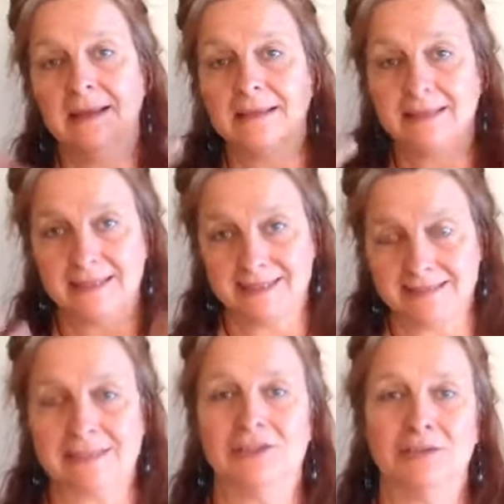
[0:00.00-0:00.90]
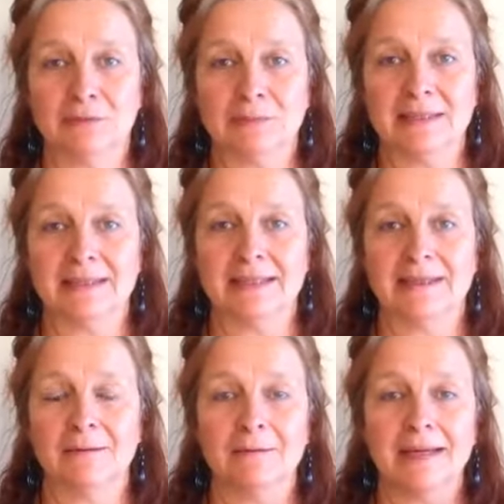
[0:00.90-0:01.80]
dialed into your body
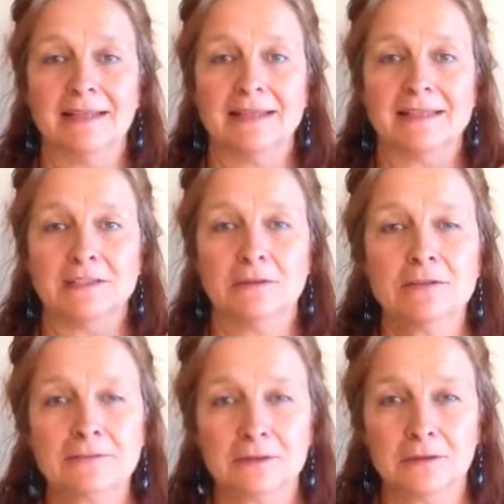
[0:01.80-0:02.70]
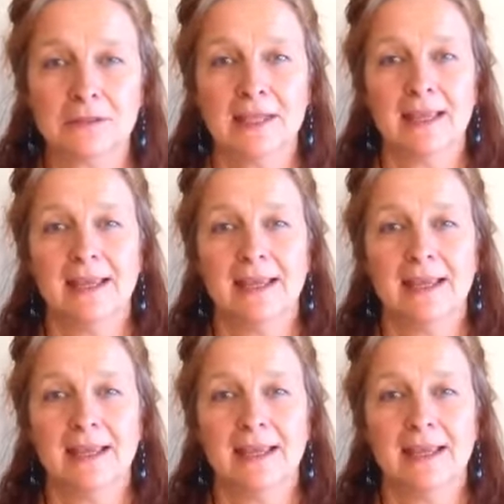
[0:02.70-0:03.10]
in a way that's useful